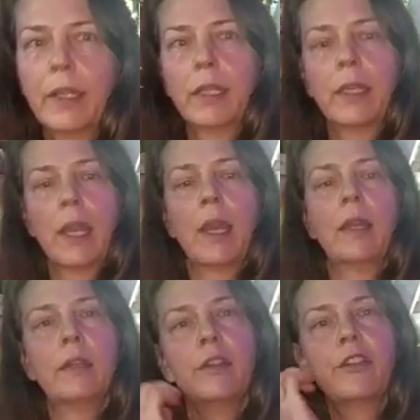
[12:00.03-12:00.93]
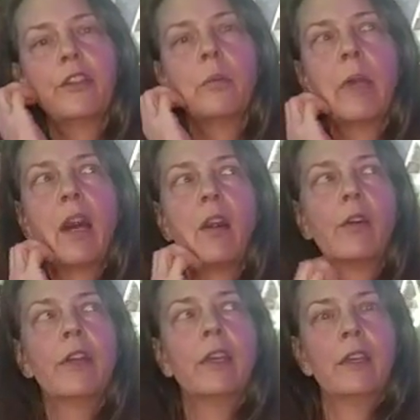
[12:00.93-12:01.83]
again, it's
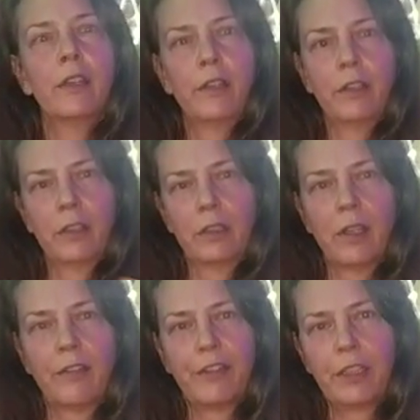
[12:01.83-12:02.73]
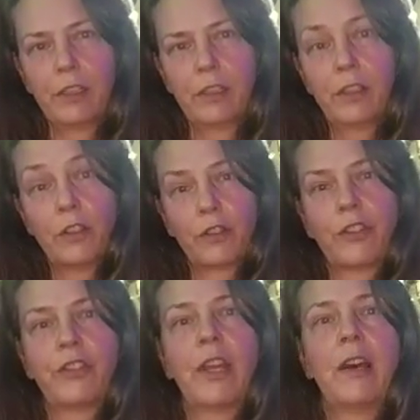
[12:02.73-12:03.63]
about loving
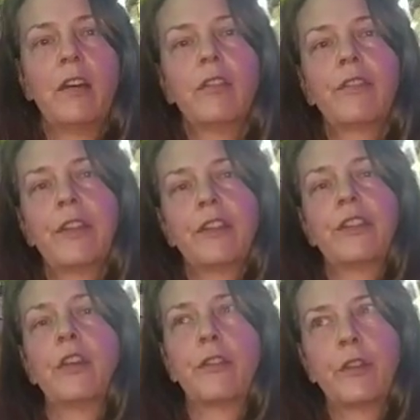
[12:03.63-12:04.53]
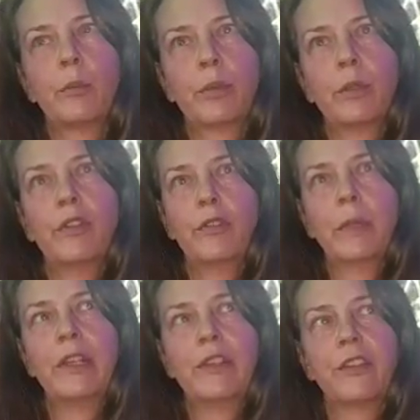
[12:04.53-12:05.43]
yourself and
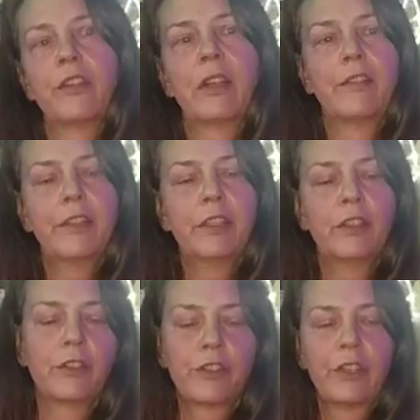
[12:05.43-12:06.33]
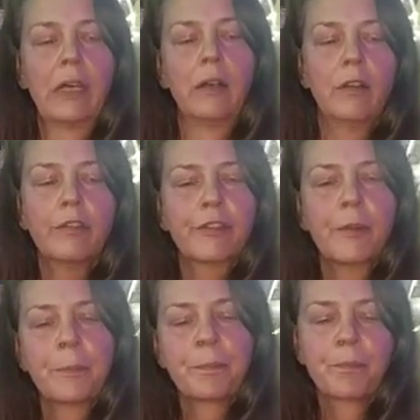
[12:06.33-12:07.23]
self-improvement. Is loving yourself
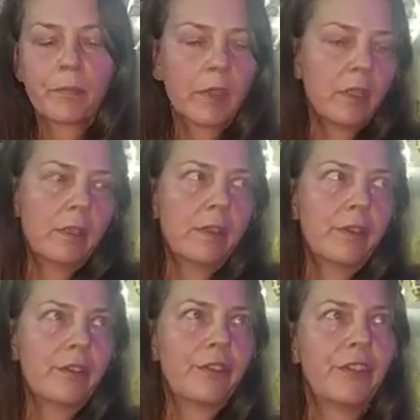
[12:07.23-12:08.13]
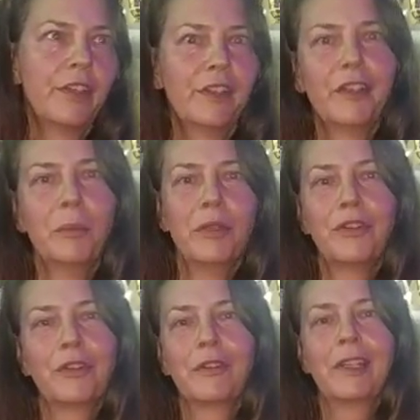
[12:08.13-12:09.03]
sitting in
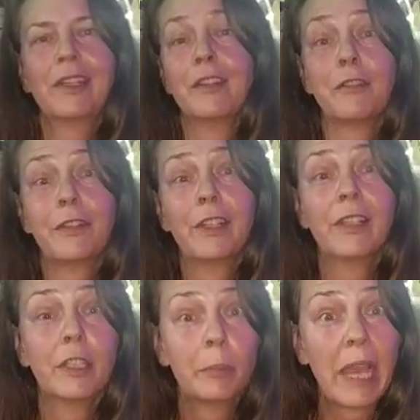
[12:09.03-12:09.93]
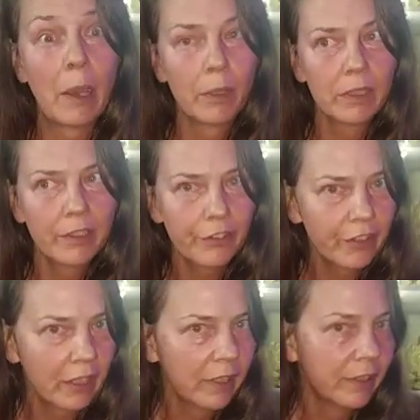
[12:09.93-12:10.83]
misery and feeling powerless,
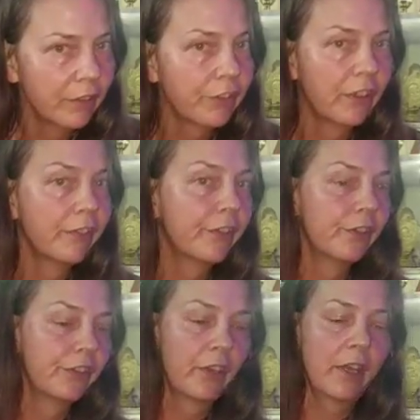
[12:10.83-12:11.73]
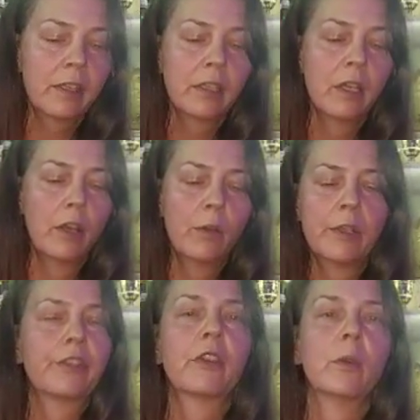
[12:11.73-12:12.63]
telling yourself you suck? No,
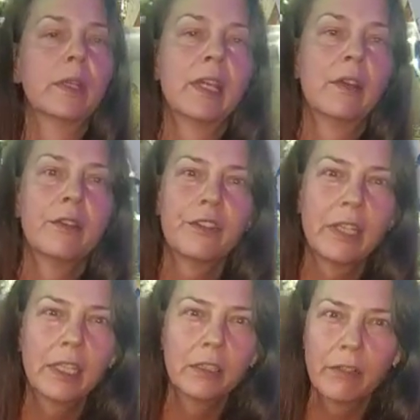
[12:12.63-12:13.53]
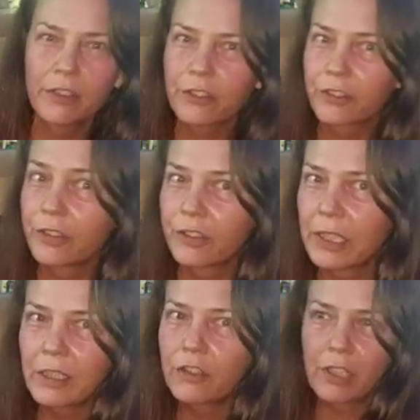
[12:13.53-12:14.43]
it's going out and taking risks and
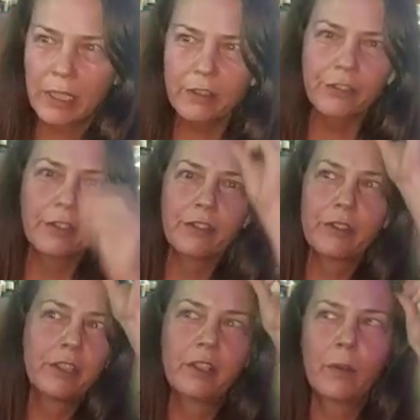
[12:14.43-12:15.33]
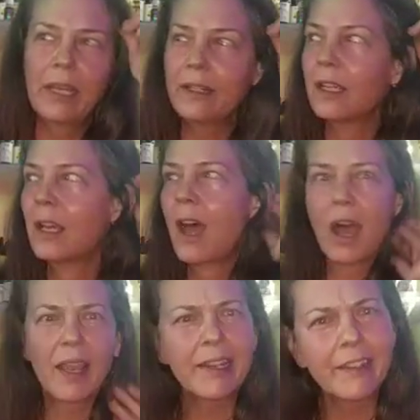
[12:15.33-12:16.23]
taking chances. And you know what?
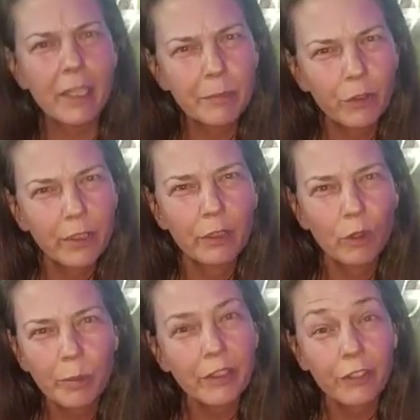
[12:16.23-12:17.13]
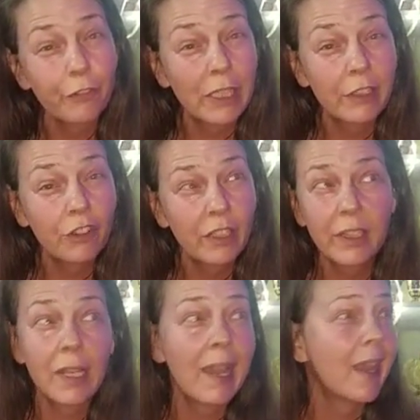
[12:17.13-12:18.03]
I ended up doing a whole bunch of freaking shit
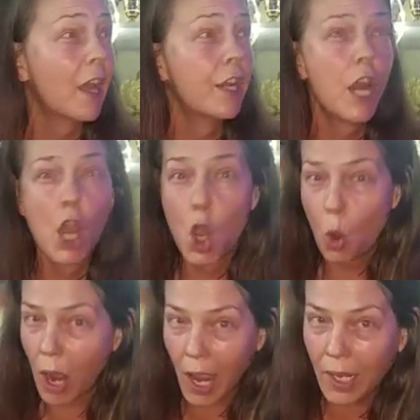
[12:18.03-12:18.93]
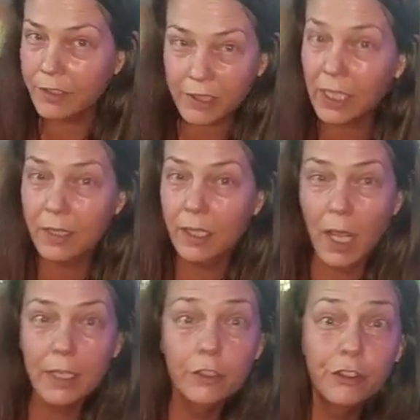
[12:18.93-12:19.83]
that I had no idea that
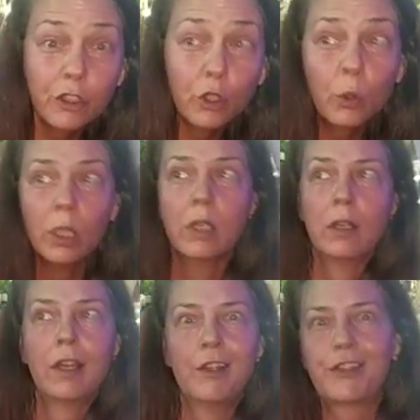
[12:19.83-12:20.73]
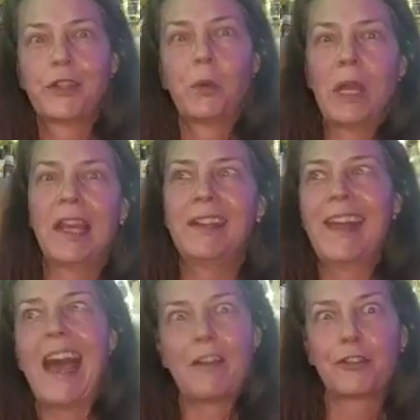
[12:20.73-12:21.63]
I could do until
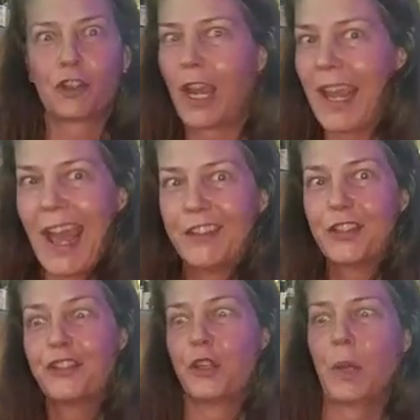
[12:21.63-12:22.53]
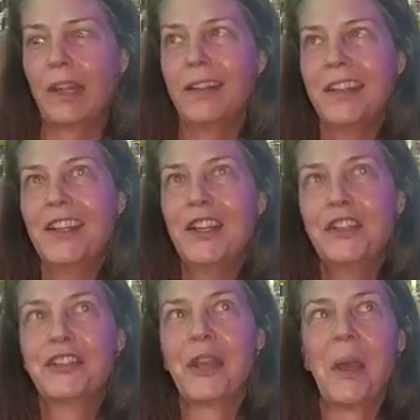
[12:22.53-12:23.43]
after I had to do it.
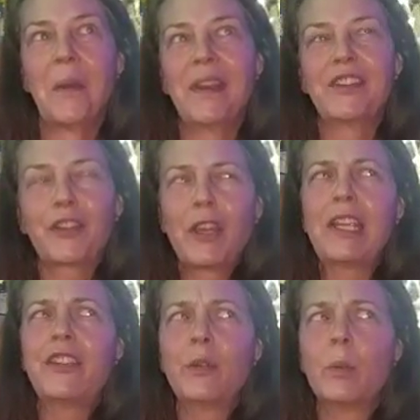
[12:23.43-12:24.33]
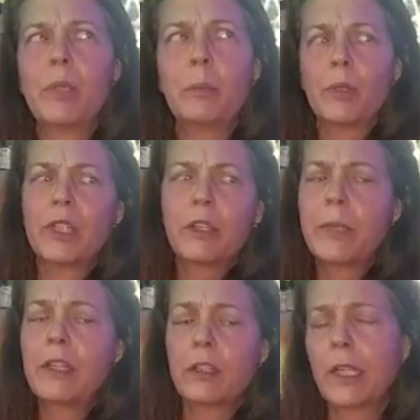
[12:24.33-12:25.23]
So it's crazy when people look at
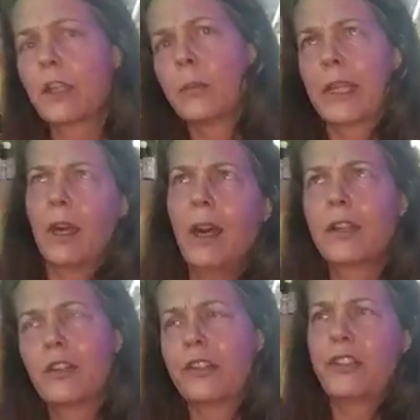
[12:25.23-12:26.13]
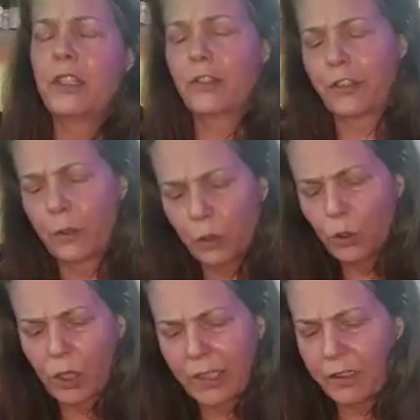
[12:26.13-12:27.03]
me and they're like, oh my God, Christie, you're so
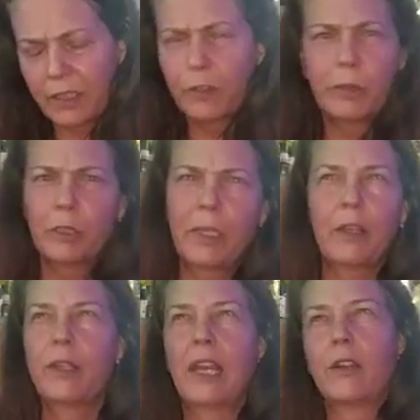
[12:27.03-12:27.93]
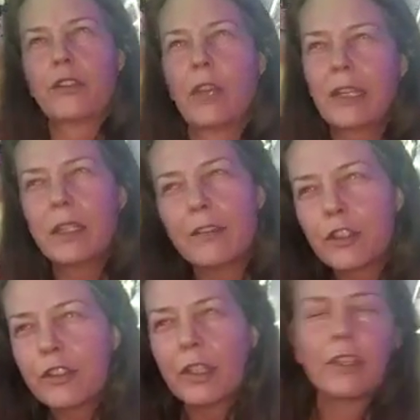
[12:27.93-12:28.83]
cool. I could never build my own house, or I could never
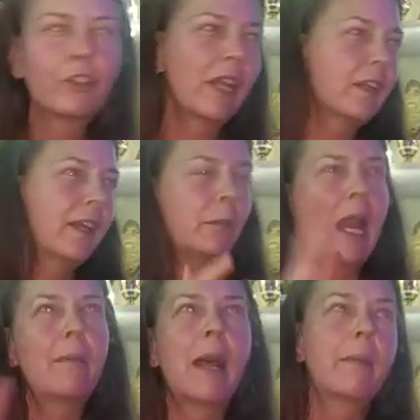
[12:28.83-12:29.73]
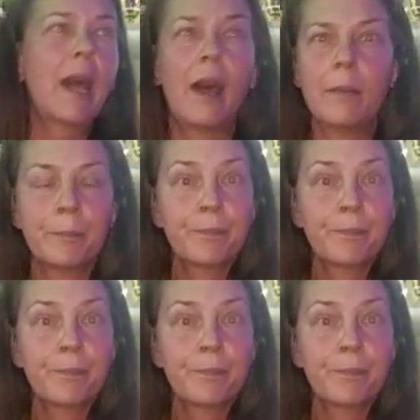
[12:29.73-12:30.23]
do this, or I could never blah, blah, blah.